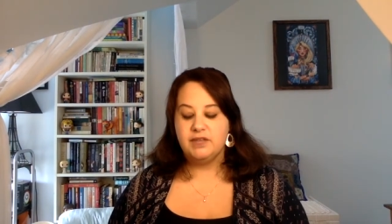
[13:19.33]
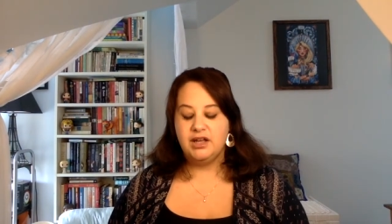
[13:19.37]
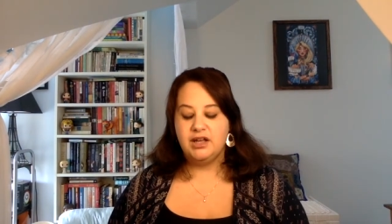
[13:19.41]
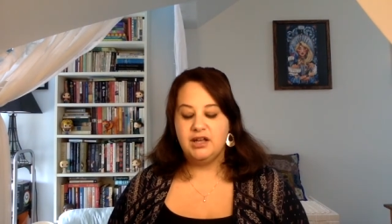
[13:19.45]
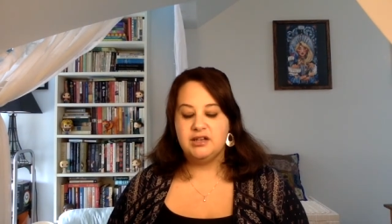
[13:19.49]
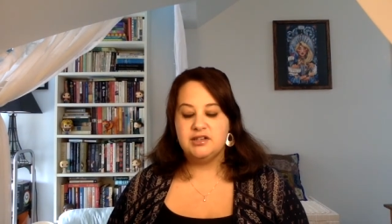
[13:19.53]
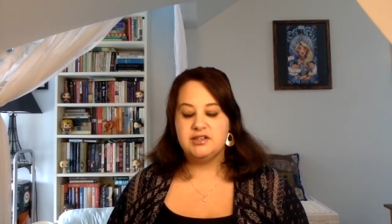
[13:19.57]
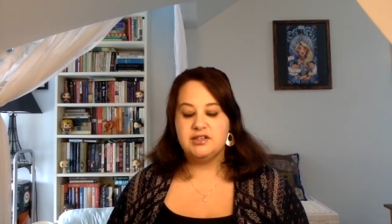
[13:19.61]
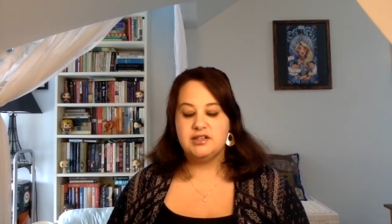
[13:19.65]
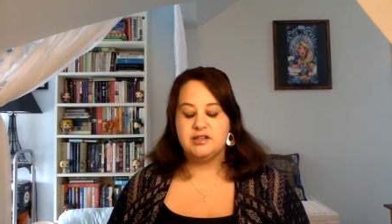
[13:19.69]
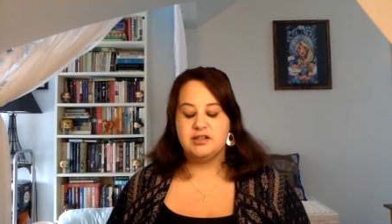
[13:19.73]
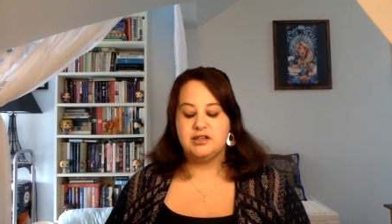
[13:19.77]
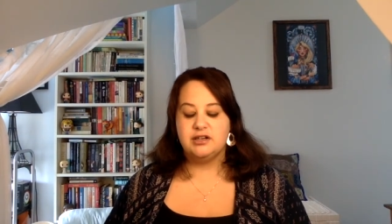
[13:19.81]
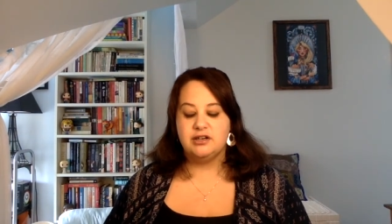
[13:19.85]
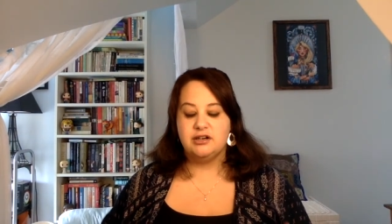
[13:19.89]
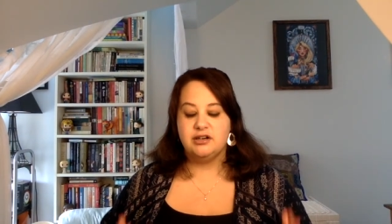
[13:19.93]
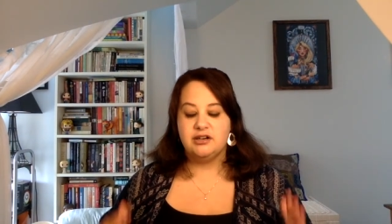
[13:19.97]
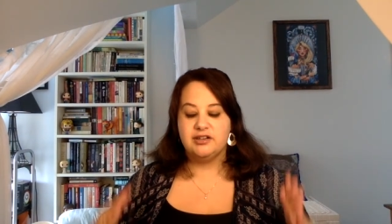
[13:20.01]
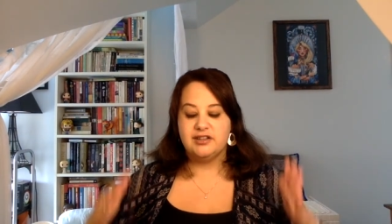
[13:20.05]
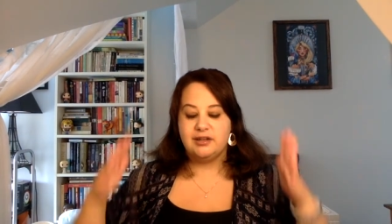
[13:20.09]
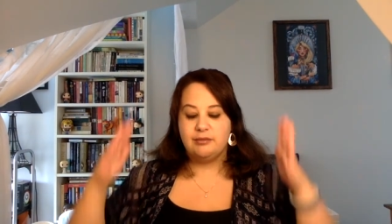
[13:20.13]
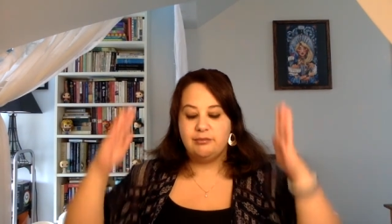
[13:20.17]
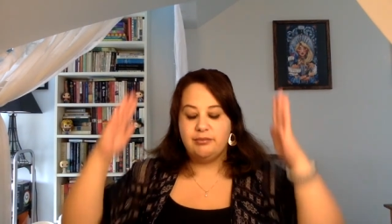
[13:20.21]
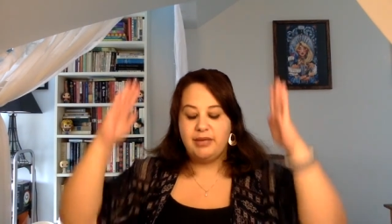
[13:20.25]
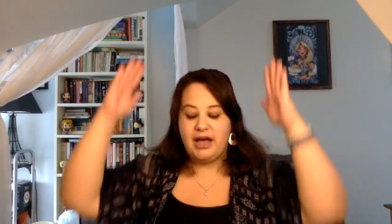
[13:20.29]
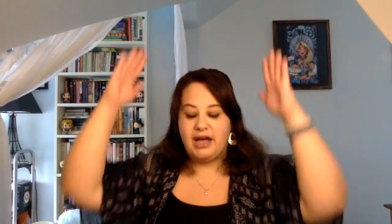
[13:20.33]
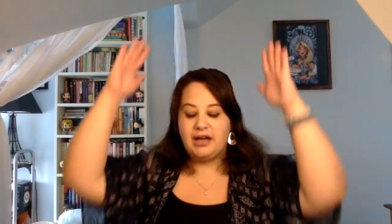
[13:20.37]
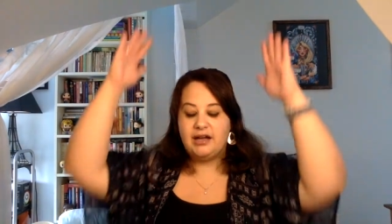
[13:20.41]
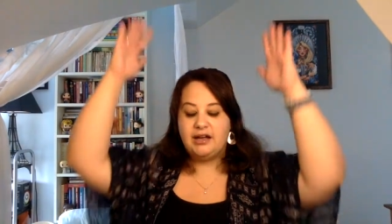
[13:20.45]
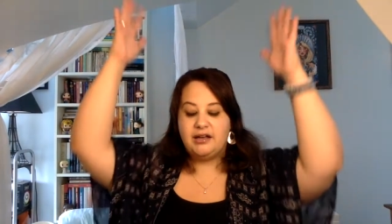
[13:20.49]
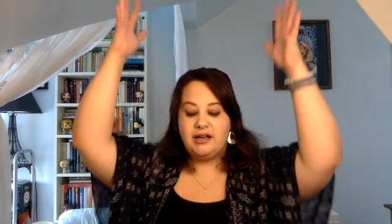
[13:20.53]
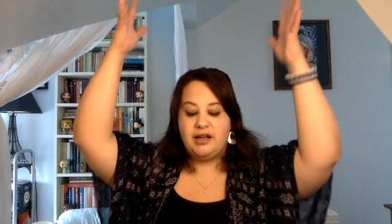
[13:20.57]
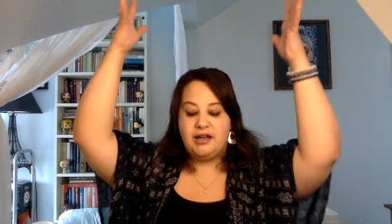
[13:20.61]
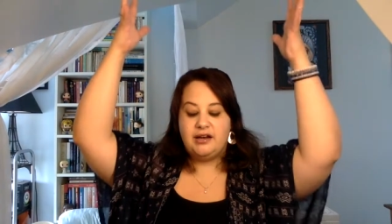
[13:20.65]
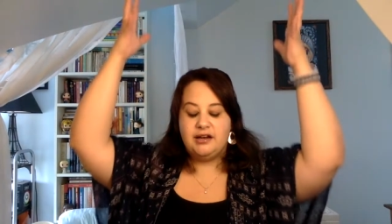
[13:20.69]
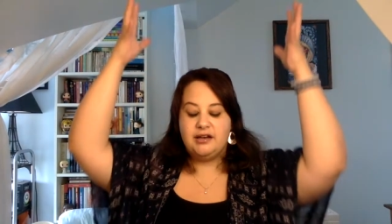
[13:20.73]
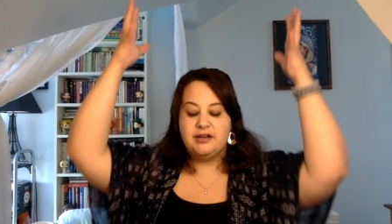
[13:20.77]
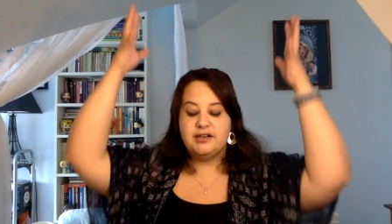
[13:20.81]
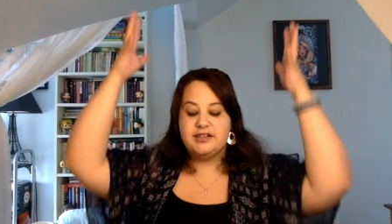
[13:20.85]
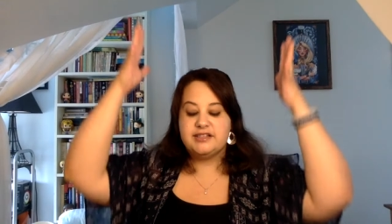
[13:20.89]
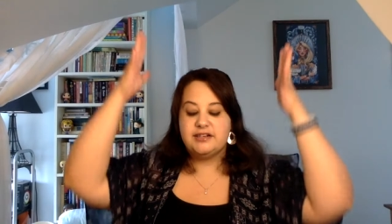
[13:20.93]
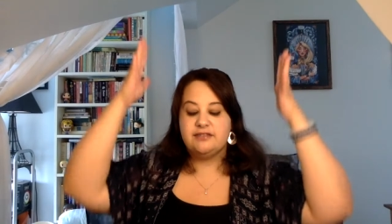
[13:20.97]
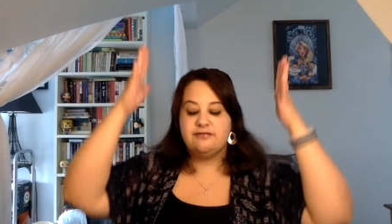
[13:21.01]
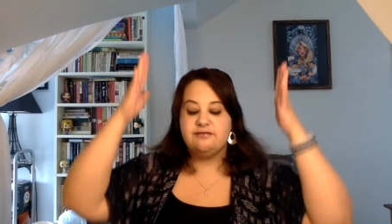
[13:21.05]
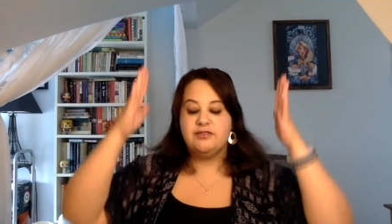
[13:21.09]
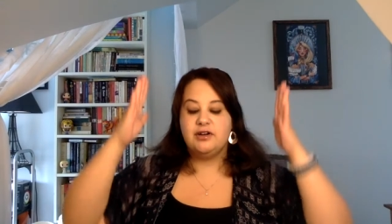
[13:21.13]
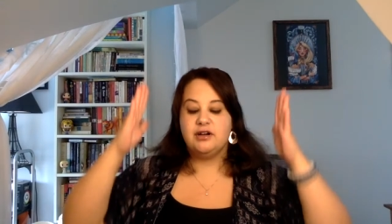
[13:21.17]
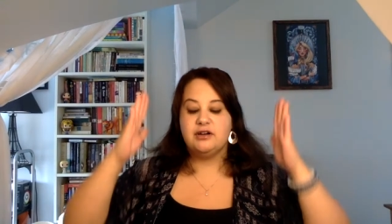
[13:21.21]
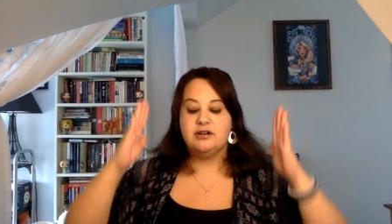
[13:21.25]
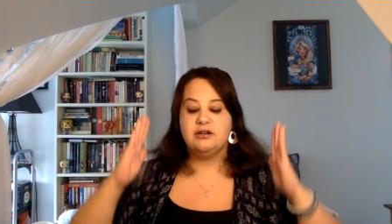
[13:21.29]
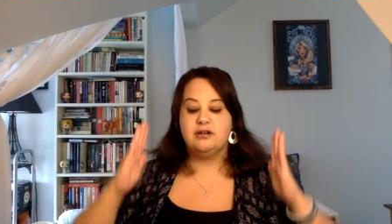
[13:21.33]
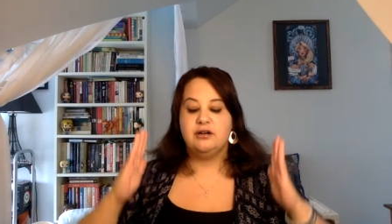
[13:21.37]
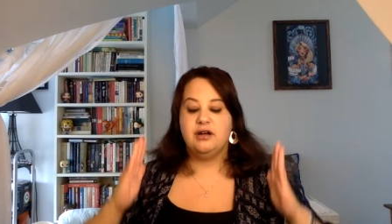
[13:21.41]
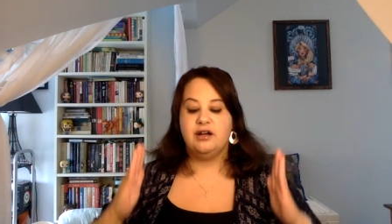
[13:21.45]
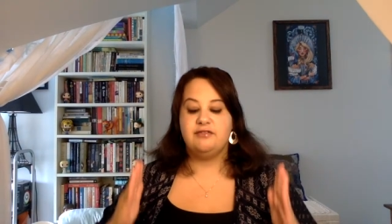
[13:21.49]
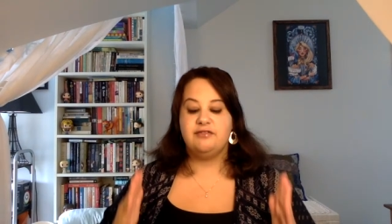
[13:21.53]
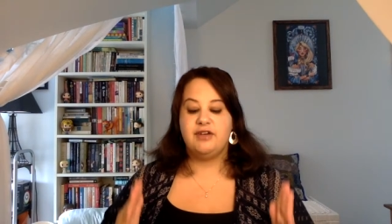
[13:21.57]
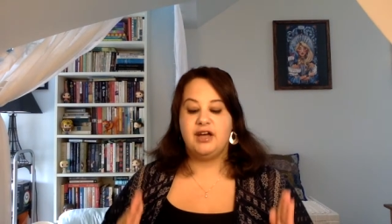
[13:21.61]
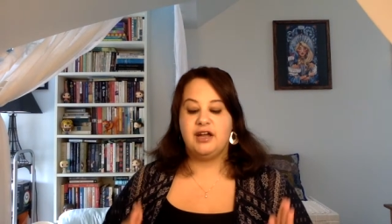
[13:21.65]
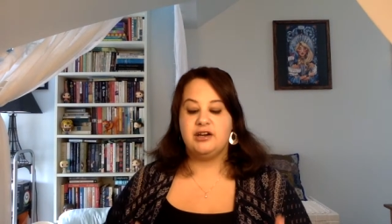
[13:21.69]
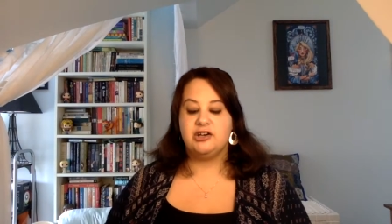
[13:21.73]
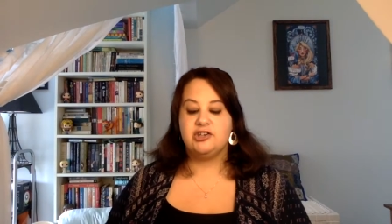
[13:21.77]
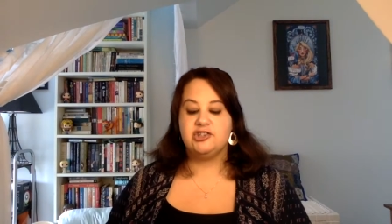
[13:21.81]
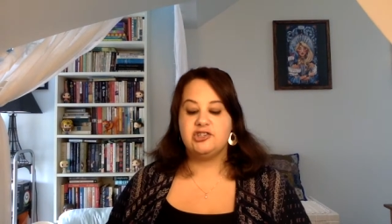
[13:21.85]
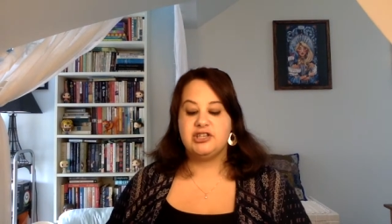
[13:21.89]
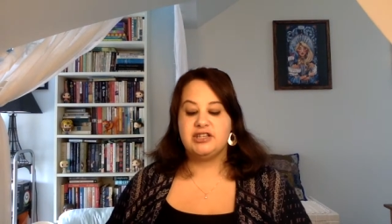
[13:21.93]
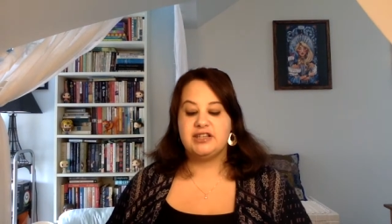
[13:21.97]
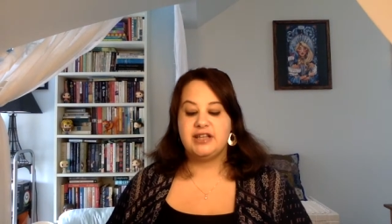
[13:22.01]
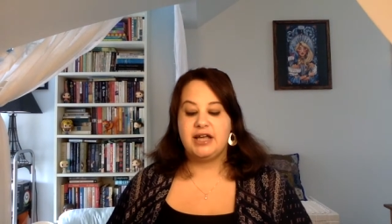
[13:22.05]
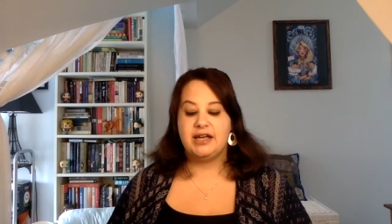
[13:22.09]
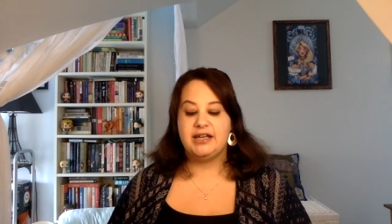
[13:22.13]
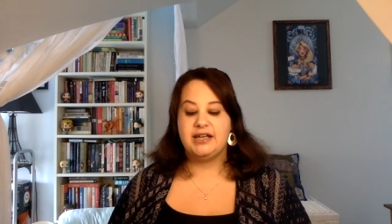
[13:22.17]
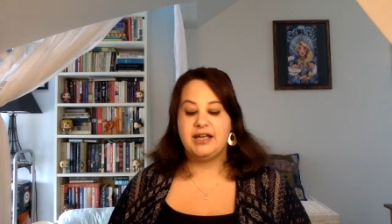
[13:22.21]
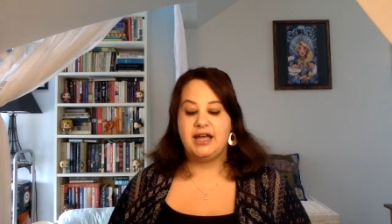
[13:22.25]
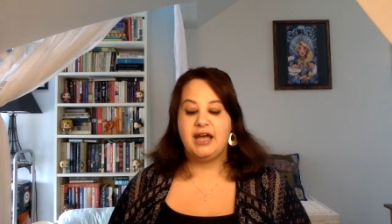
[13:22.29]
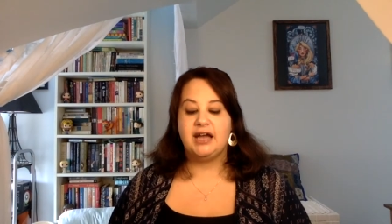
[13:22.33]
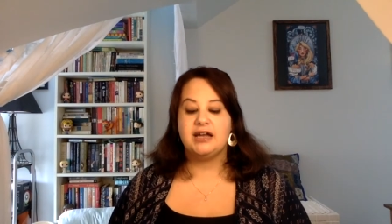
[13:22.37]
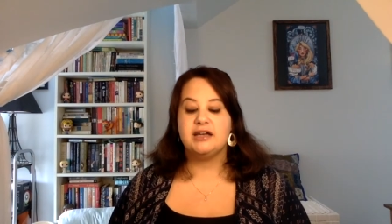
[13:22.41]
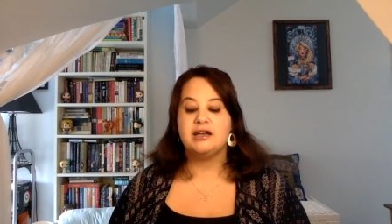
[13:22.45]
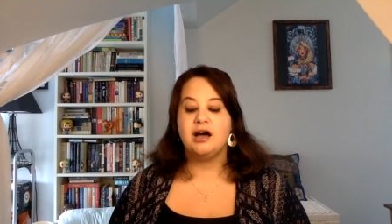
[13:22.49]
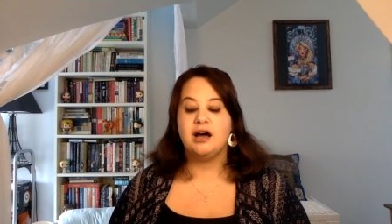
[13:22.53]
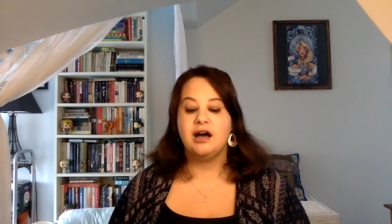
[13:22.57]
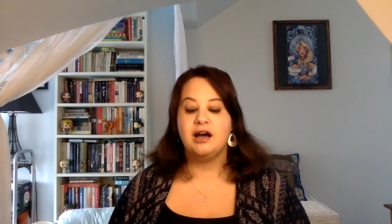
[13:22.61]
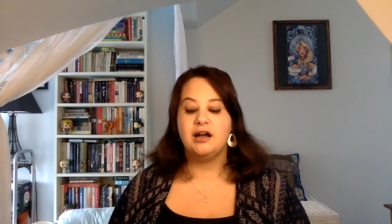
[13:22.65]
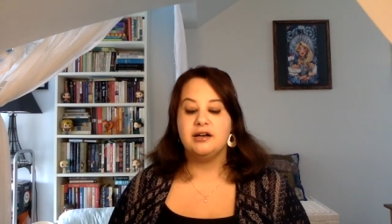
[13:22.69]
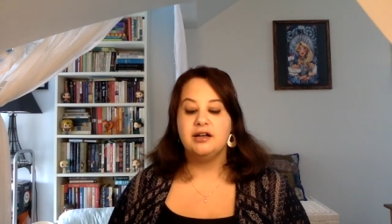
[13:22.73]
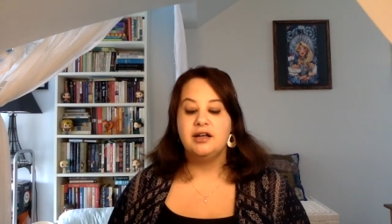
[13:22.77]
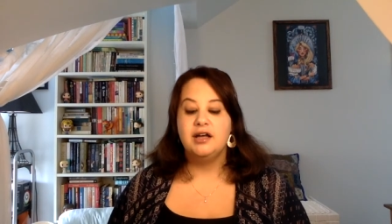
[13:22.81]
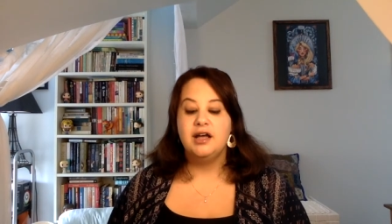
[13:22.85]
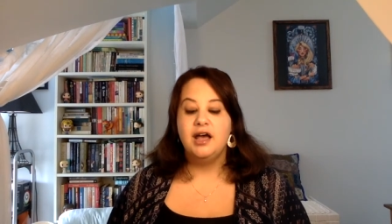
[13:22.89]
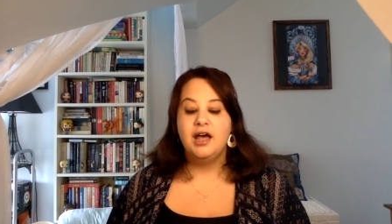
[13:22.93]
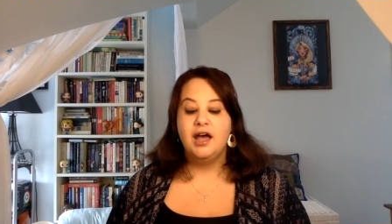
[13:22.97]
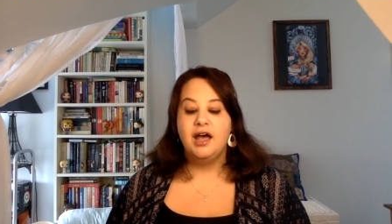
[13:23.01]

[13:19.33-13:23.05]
into the earth and back again. It is a funnel of energy that cannot,